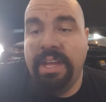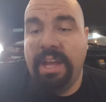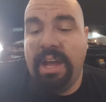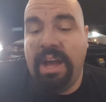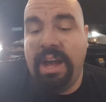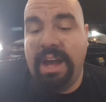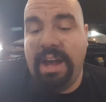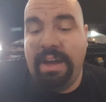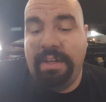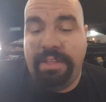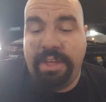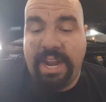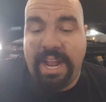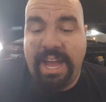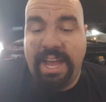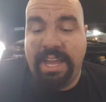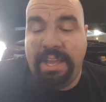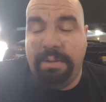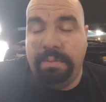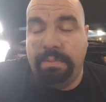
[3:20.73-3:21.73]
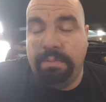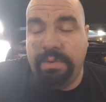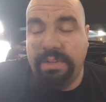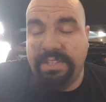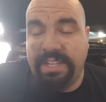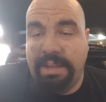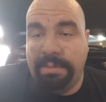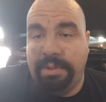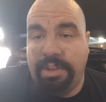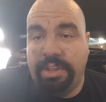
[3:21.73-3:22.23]
that I
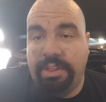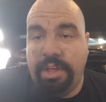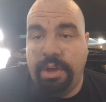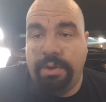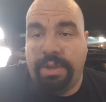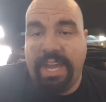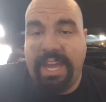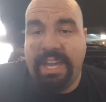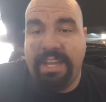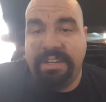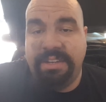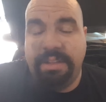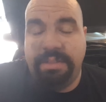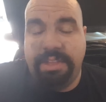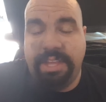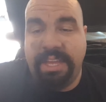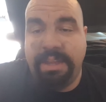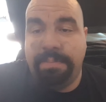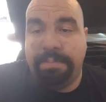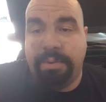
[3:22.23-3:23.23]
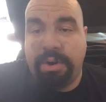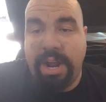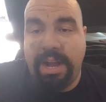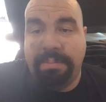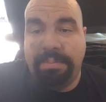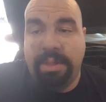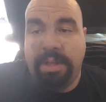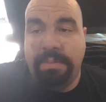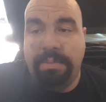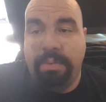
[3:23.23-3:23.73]
was able to locate the
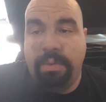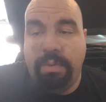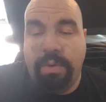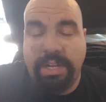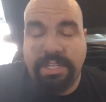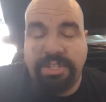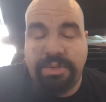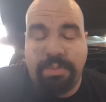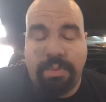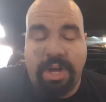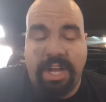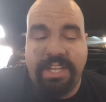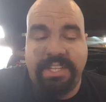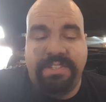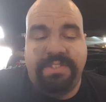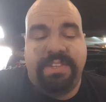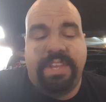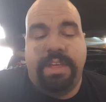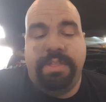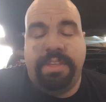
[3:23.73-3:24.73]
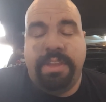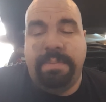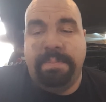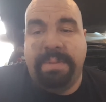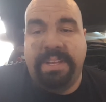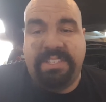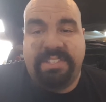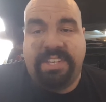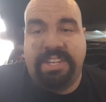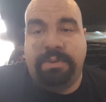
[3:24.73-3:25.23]
problem, which was the
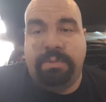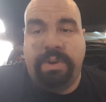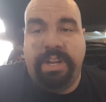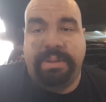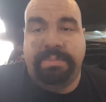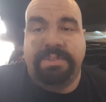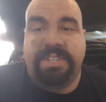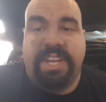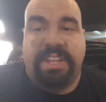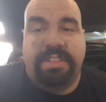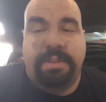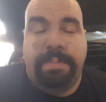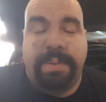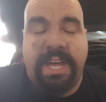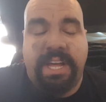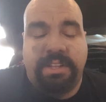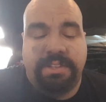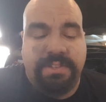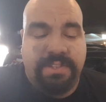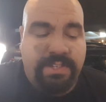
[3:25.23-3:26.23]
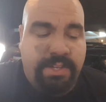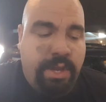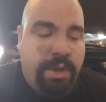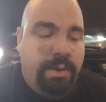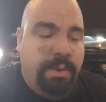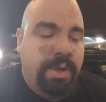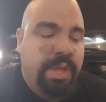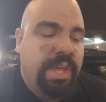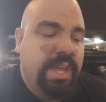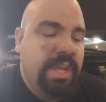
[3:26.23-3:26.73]
missing ribs on the belt. So